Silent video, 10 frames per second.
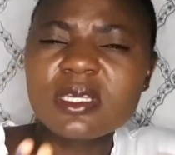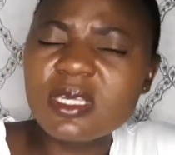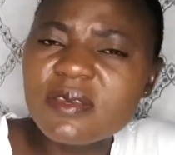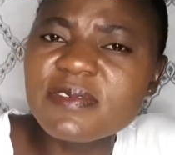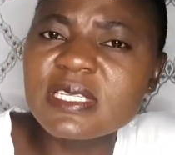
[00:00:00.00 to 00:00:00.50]

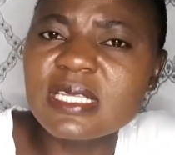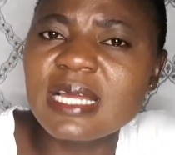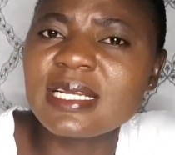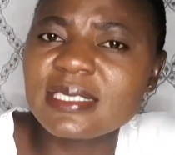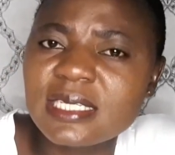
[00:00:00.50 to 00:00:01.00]
if it's
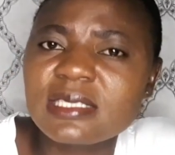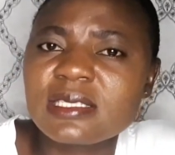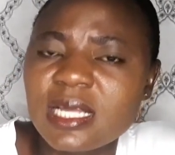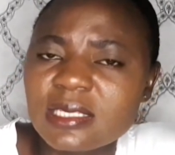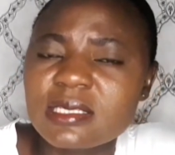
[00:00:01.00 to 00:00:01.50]
an agent
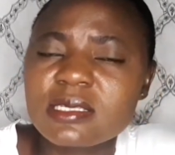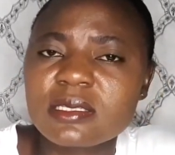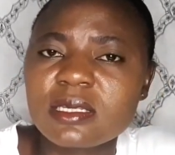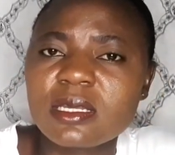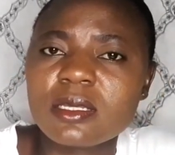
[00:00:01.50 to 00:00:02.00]
that
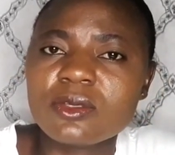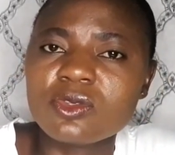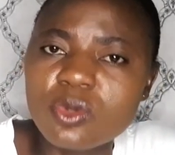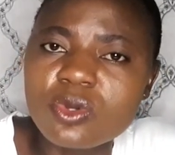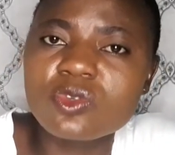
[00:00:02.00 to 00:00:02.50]

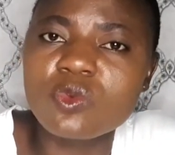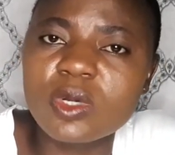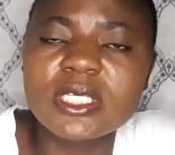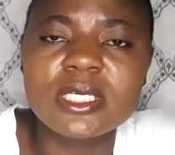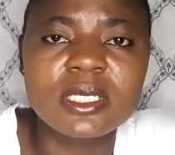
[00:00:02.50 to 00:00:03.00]
knows
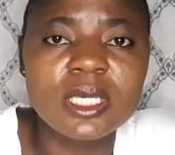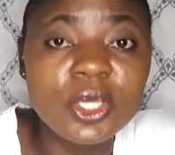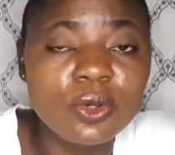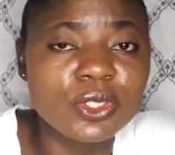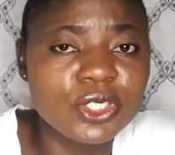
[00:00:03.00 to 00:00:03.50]
what
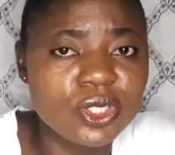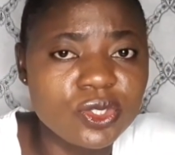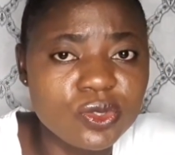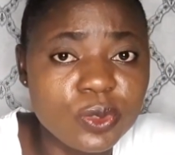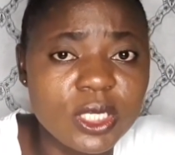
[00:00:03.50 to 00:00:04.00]
he or she
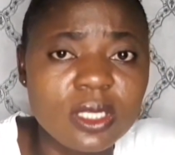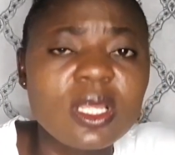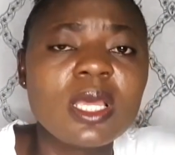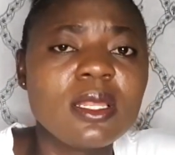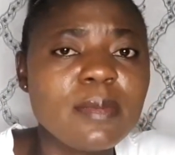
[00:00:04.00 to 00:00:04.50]
is doing,
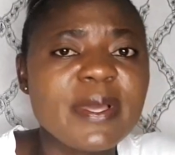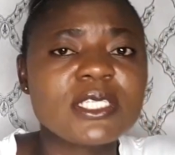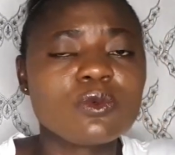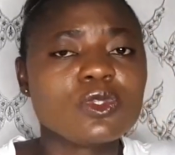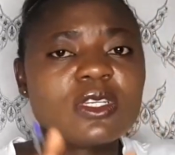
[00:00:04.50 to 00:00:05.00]
the
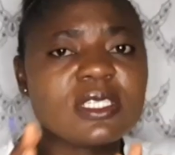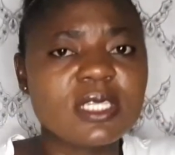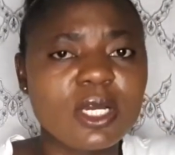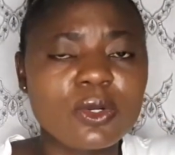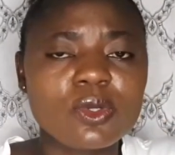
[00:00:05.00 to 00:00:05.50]
person will just
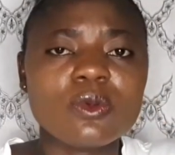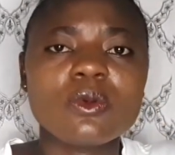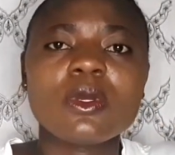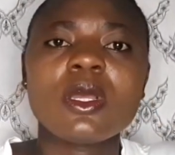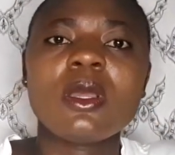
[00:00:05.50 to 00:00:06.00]
tell
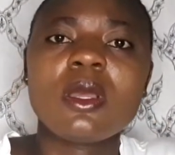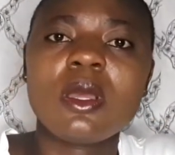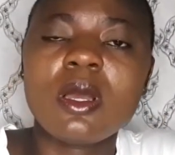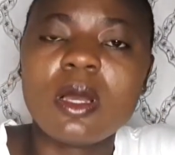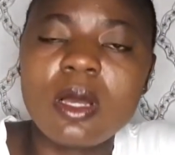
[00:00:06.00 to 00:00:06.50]
you,
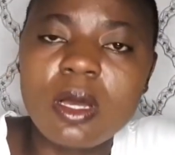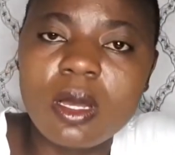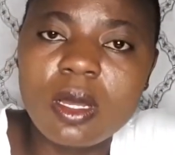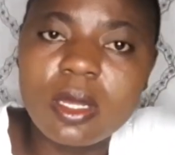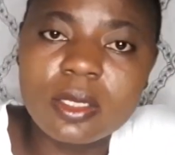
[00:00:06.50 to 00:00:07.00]

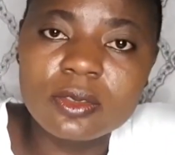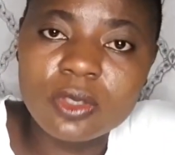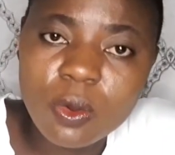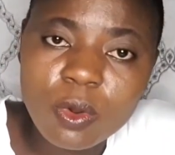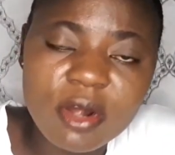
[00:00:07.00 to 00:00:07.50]

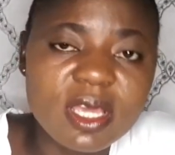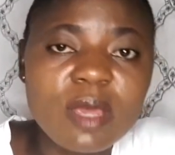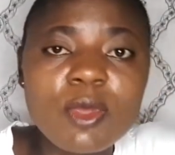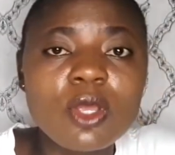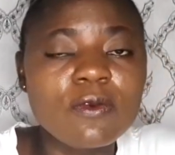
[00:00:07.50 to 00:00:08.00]
don't worry,
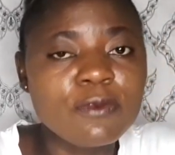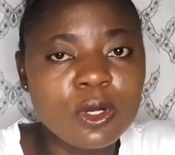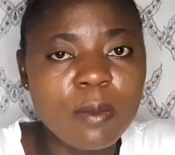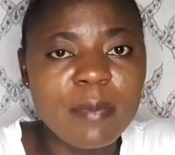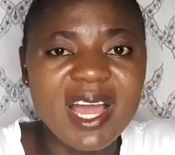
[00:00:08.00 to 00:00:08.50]
give me your phone
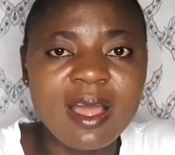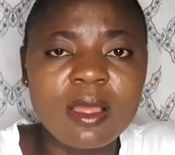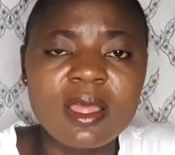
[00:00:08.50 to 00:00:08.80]
number,